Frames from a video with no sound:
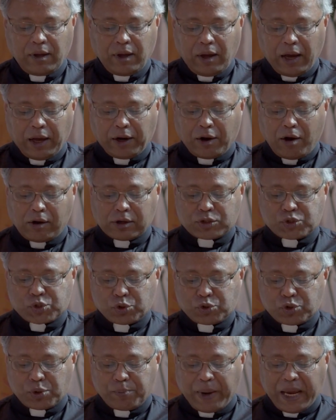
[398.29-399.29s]
And also
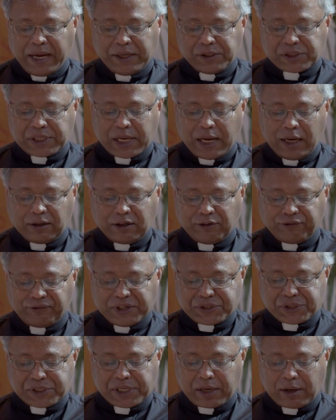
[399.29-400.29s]
to maintain the
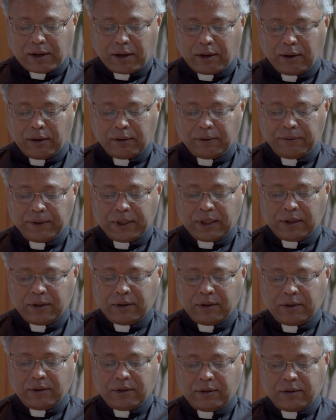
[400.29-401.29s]
physical,
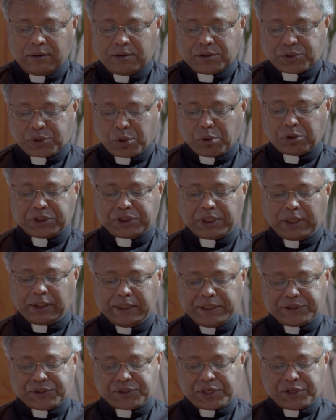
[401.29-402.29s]
social
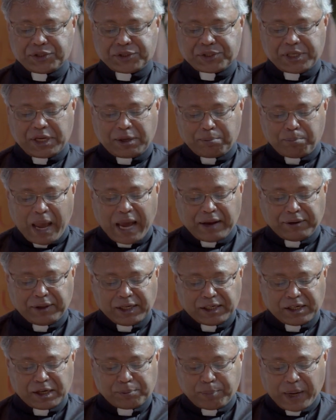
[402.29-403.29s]
distancing
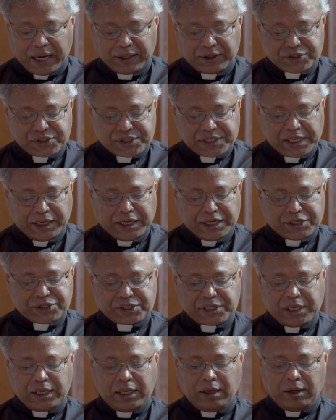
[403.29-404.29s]
mandated by the
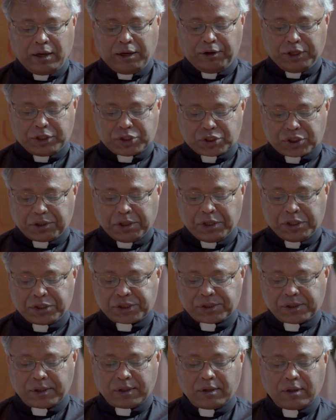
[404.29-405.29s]
CDC in the
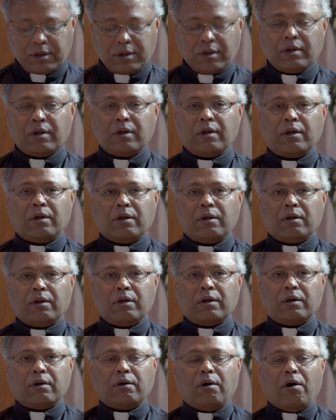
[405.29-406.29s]
church,
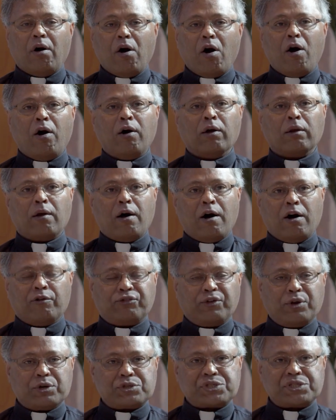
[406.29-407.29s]
all of
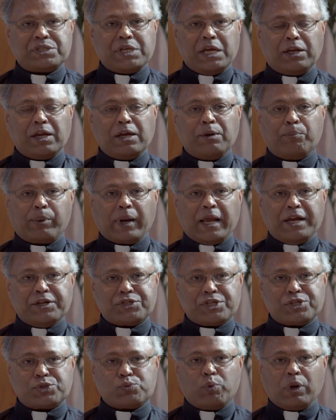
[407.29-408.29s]
your seating
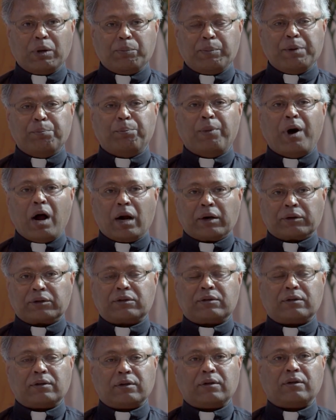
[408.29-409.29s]
places will be marked